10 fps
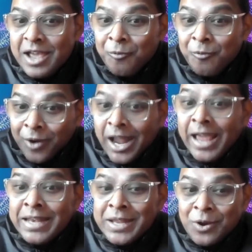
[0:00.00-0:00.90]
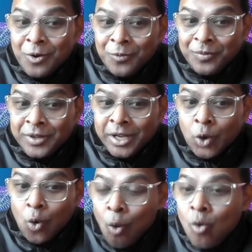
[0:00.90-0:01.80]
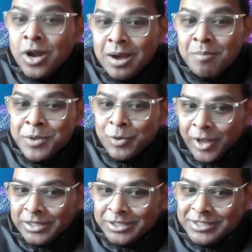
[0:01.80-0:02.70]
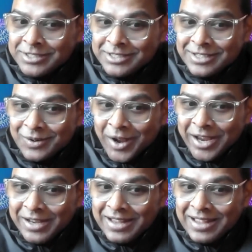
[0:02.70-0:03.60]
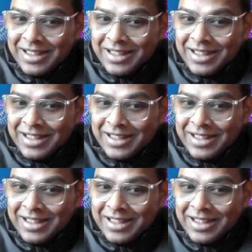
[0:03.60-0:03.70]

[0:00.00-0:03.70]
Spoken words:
a variety of their own compute engines, right?